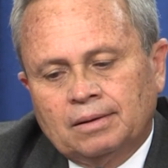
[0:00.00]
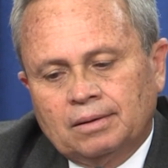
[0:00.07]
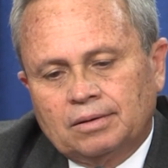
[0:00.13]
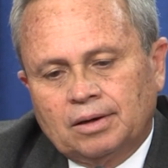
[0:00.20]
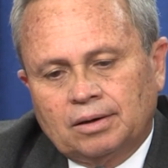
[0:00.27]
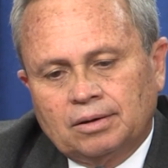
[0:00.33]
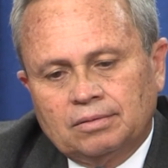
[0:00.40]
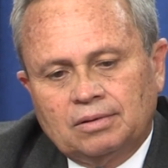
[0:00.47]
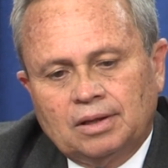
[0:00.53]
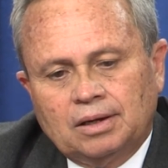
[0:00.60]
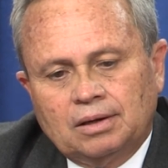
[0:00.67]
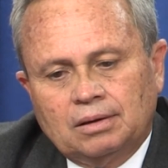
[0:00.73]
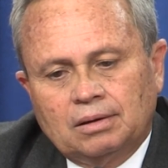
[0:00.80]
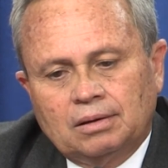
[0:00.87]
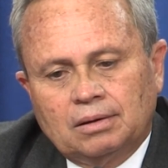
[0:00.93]
The other
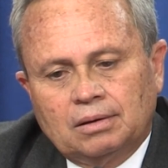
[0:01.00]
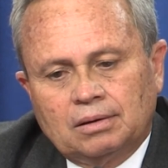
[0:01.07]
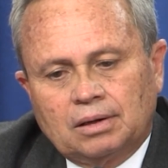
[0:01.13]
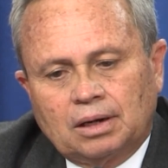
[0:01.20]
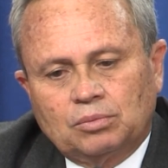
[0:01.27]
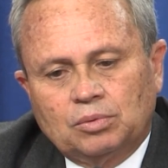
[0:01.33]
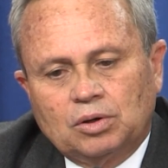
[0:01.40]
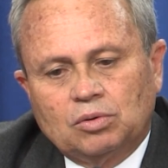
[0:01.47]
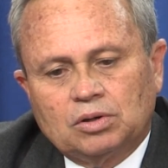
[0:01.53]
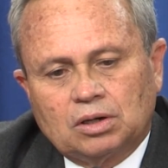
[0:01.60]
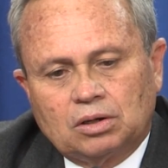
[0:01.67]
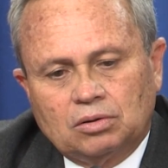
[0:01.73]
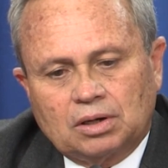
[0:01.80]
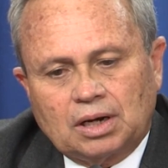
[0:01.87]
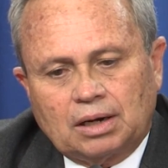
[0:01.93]
thing that we're going to
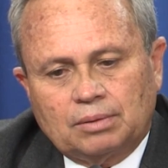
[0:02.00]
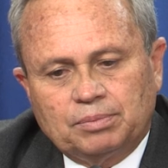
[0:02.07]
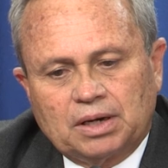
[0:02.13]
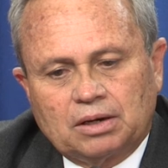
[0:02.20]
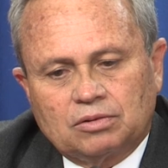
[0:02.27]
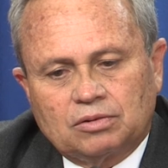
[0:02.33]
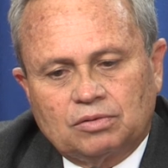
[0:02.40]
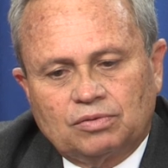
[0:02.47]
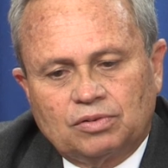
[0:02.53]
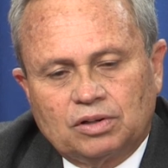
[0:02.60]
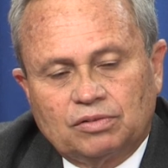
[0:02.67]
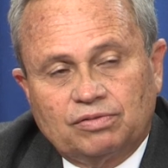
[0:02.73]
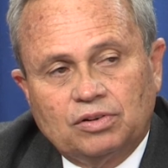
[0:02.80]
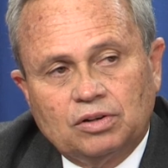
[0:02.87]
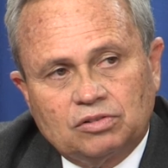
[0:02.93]
look at, because for the
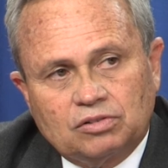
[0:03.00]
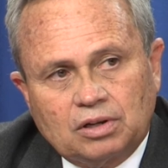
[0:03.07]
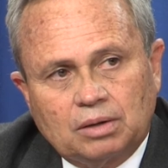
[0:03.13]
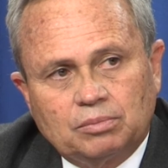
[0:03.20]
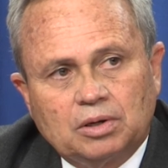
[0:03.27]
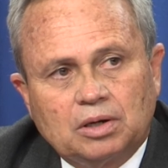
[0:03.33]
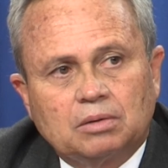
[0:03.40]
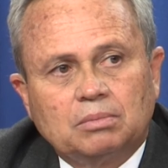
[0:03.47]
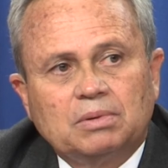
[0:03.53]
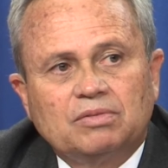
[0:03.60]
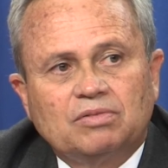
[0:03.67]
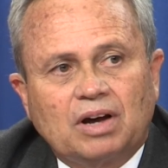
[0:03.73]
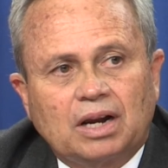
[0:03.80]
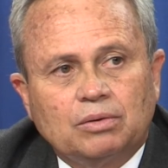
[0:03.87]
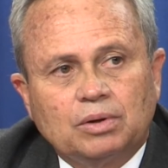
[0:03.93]
first time, we're going to be
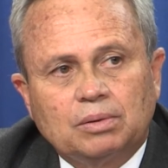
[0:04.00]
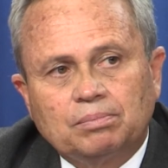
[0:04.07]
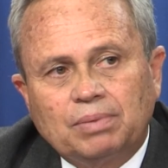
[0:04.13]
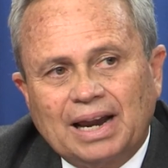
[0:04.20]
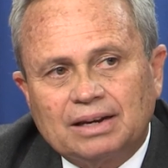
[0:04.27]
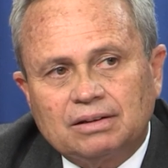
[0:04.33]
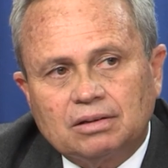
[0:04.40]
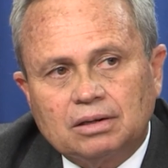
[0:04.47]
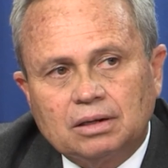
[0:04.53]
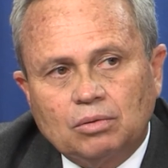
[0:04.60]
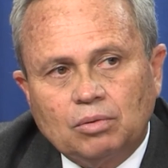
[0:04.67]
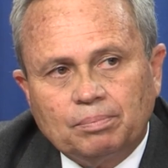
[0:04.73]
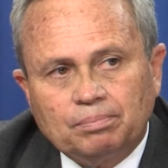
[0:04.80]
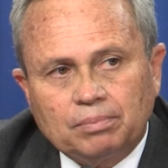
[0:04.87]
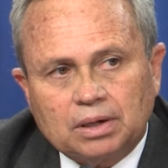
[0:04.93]
valuing plant and
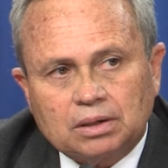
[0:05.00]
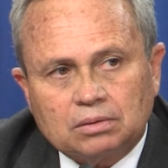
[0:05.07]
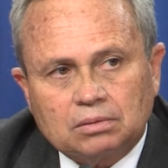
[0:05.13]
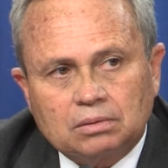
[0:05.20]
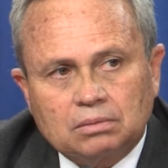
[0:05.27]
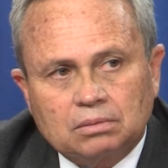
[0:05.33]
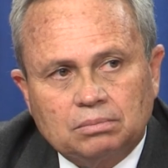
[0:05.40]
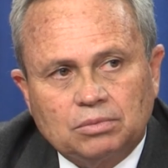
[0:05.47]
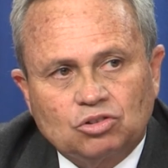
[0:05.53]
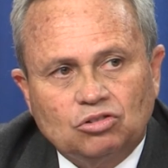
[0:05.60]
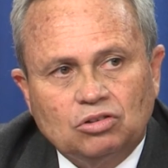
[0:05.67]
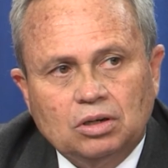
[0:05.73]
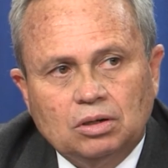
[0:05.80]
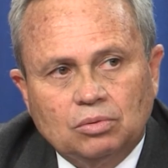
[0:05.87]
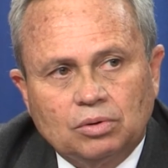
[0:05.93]
equipment,
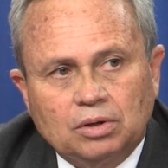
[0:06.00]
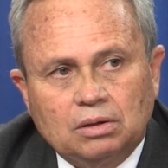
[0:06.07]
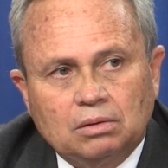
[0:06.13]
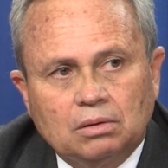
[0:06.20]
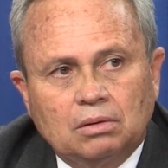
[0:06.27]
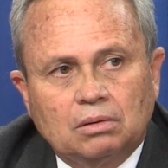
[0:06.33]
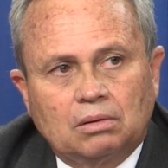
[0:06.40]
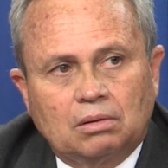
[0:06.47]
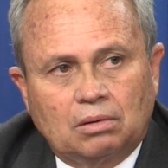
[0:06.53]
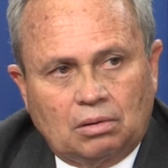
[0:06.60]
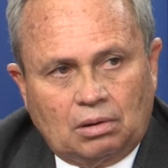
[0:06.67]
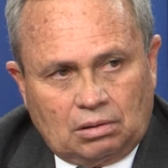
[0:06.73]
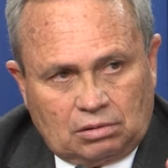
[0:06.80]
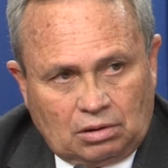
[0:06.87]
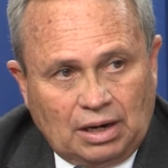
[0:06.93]
machinery,
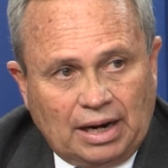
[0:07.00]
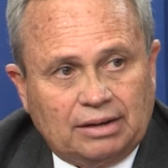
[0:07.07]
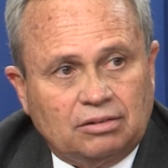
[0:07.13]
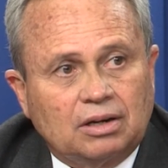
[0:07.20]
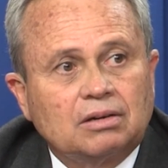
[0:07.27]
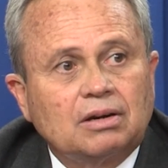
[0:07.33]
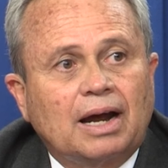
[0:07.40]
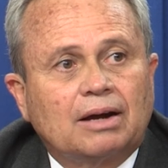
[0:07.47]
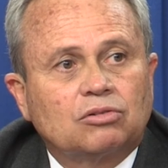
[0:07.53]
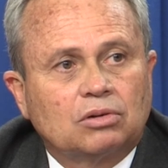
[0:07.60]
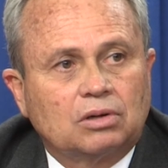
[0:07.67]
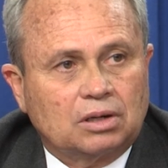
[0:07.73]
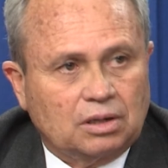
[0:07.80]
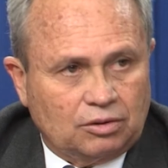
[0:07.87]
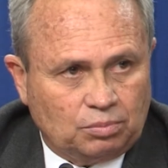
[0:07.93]
Uh, collecting tax
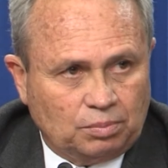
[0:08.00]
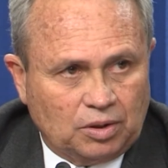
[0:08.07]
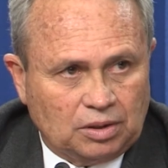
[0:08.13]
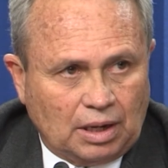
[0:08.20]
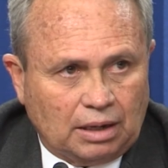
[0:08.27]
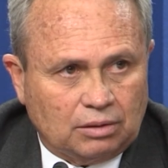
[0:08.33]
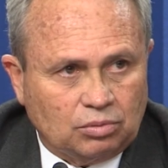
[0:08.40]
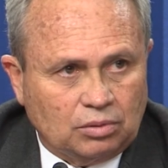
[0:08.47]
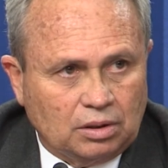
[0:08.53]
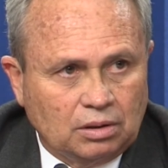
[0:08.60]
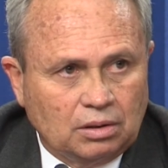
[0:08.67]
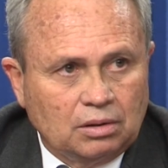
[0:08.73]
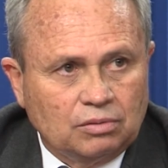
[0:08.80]
on it, let's put it that way.